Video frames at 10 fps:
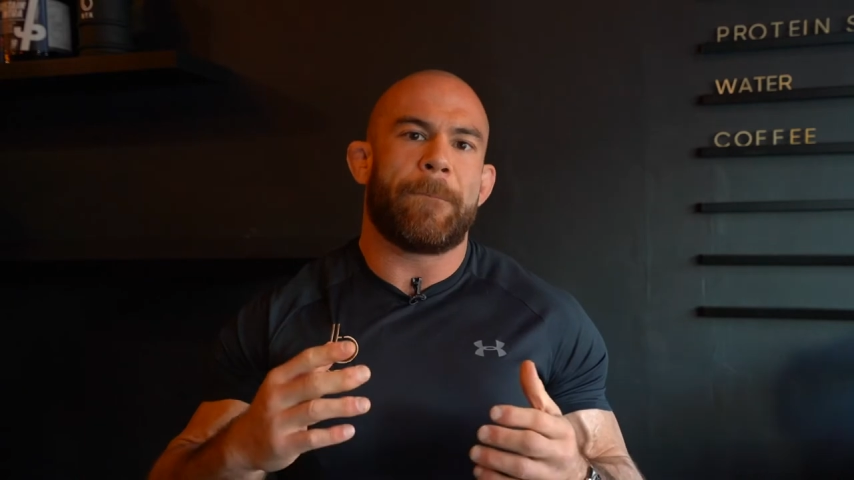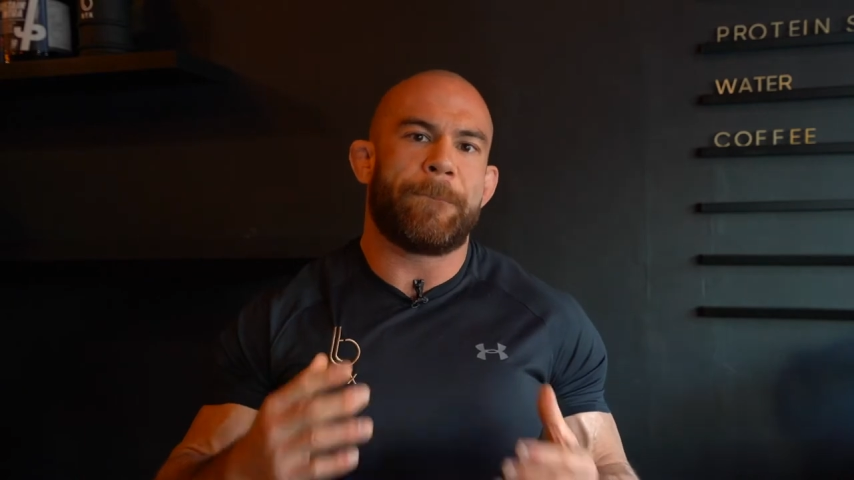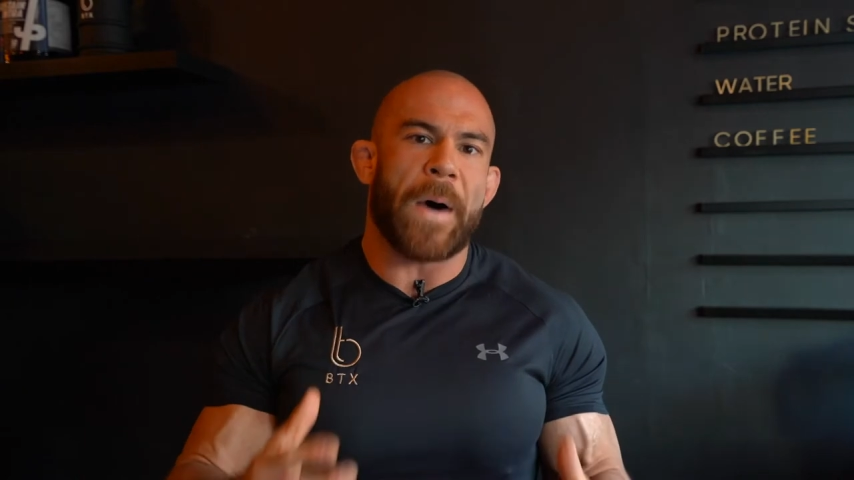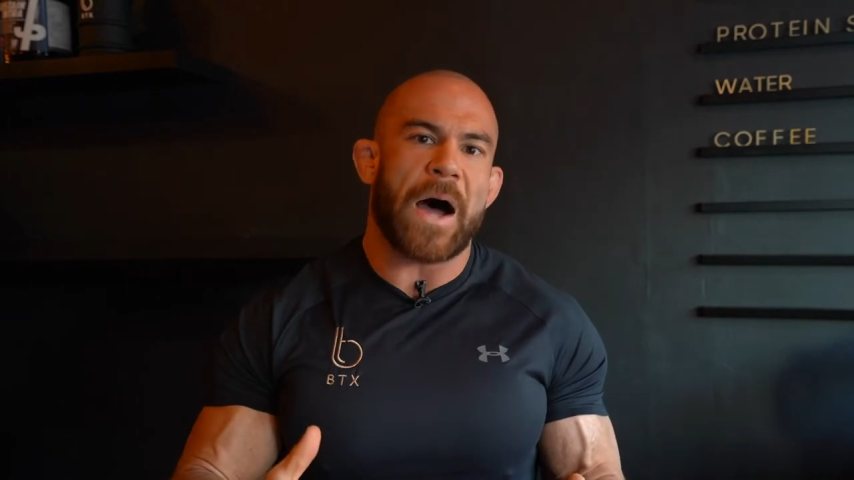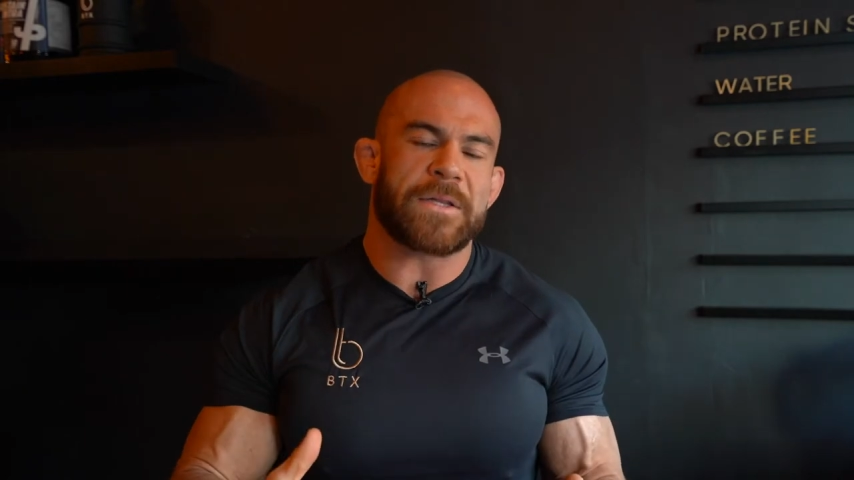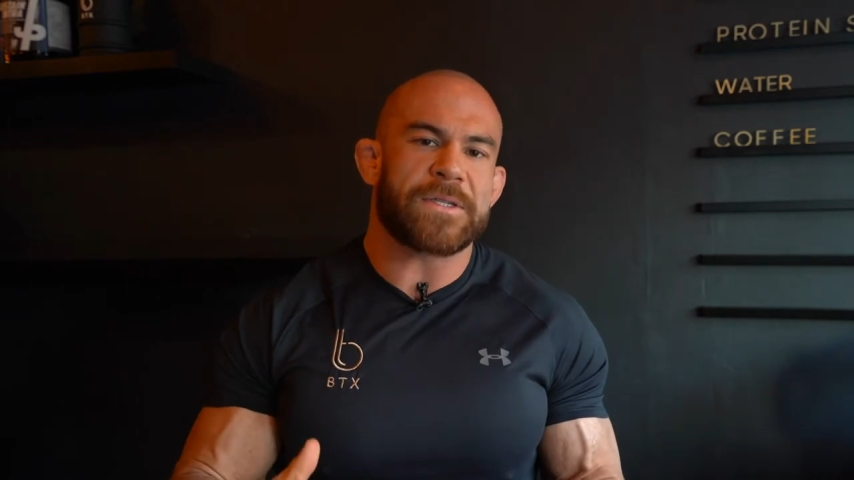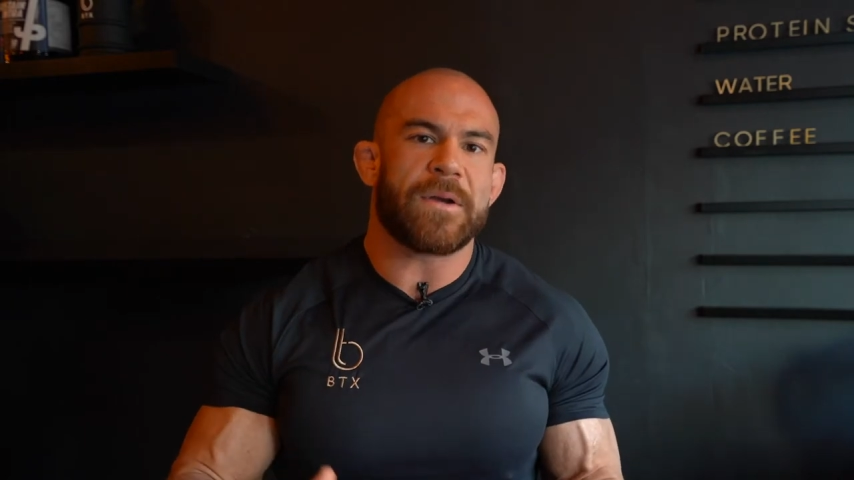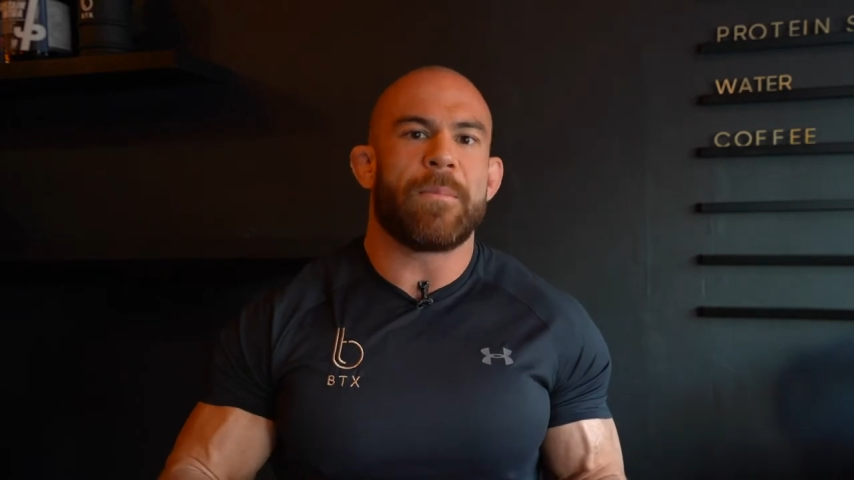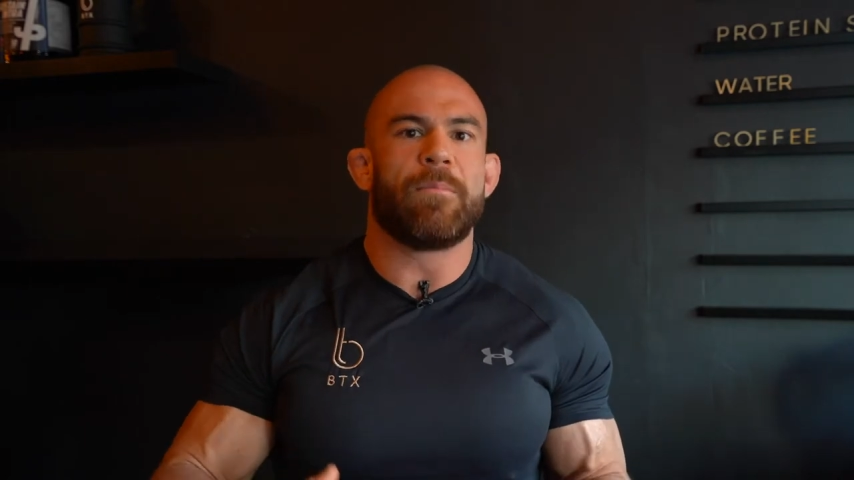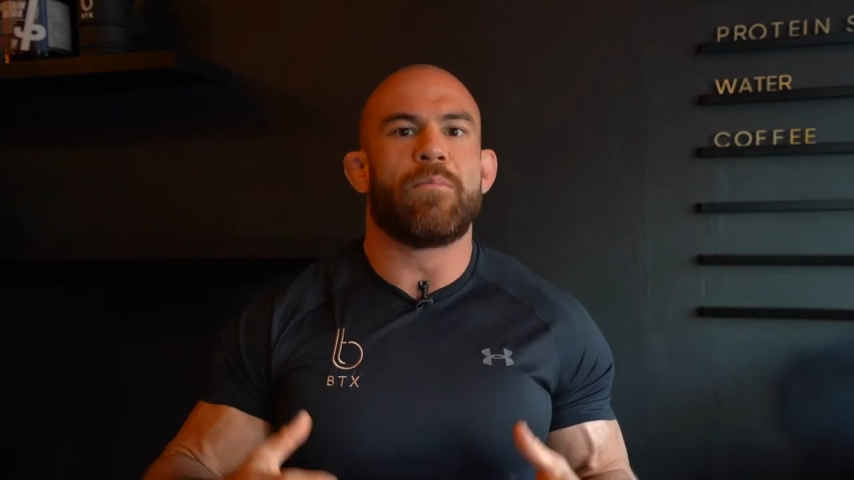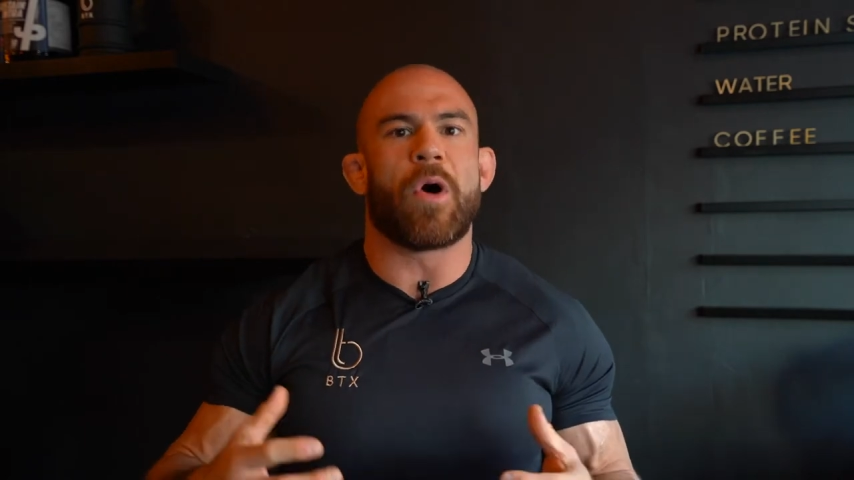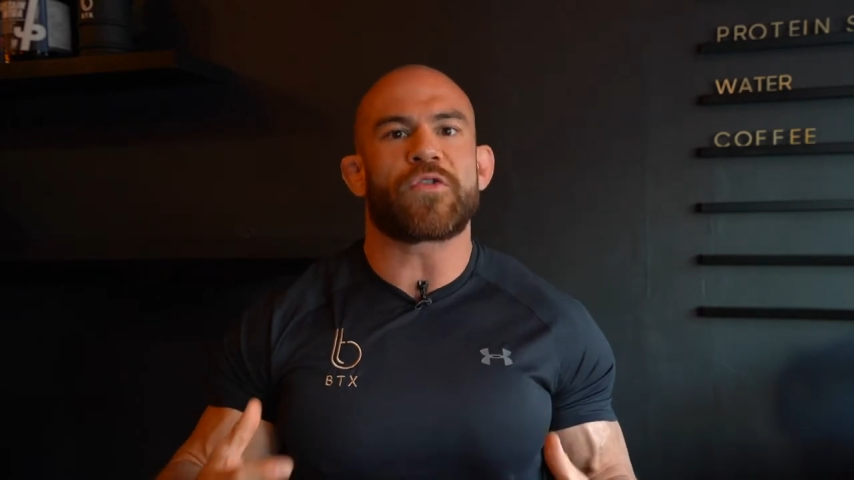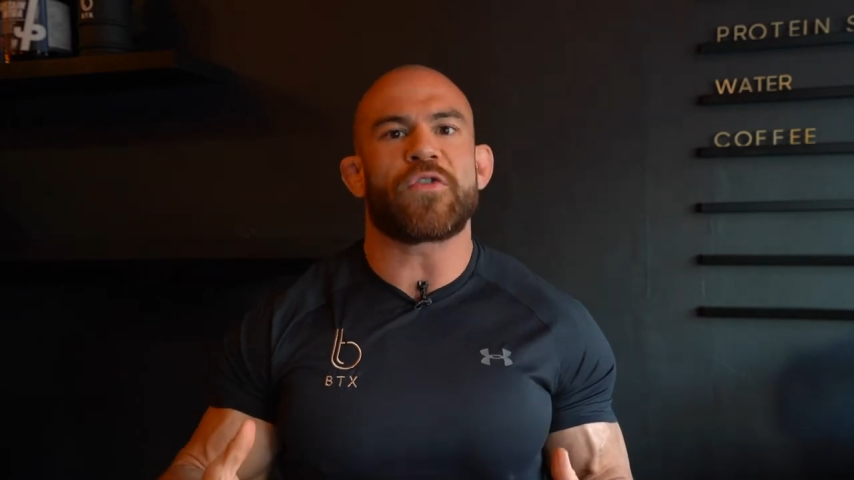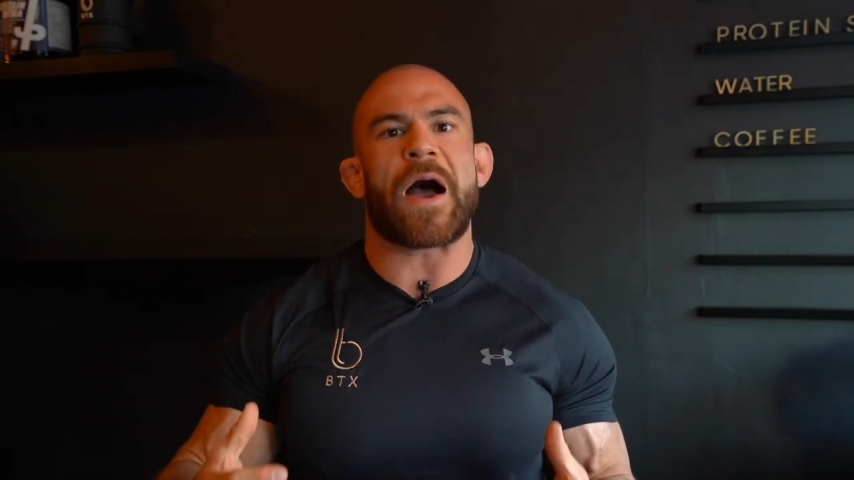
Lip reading: But moderate